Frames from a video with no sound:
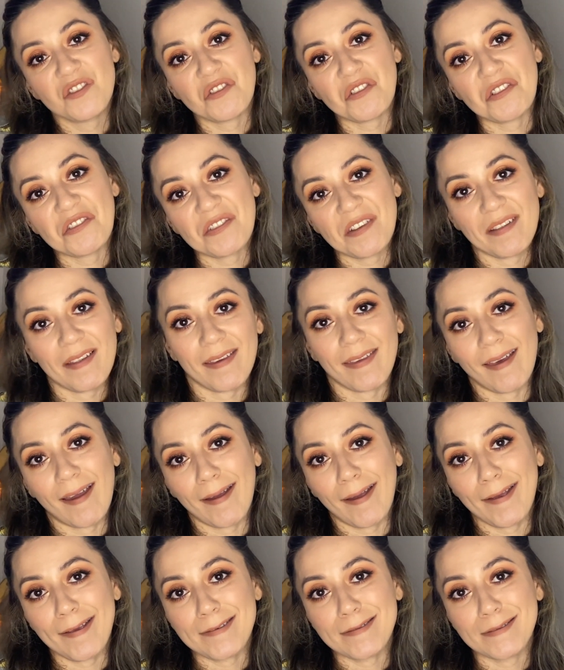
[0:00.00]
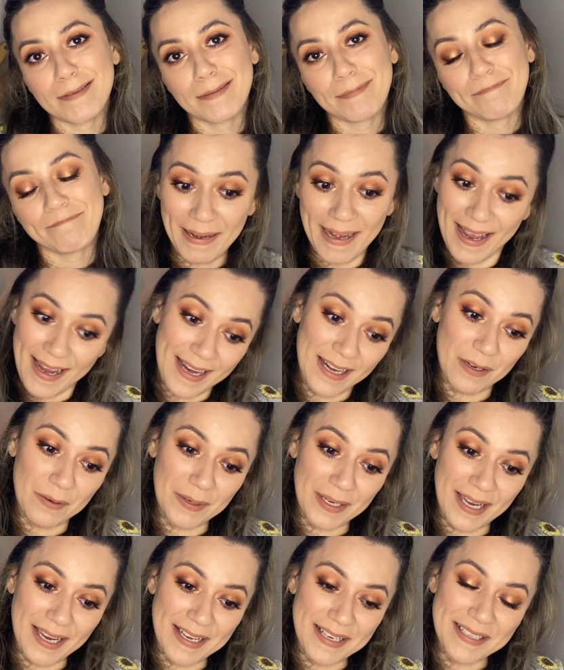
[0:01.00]
gonna stay like that, guys. But
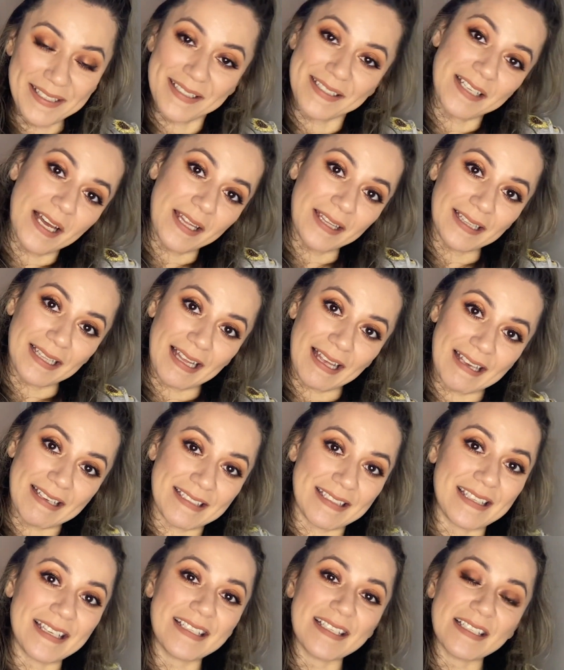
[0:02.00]
anyway, guys, nonetheless, this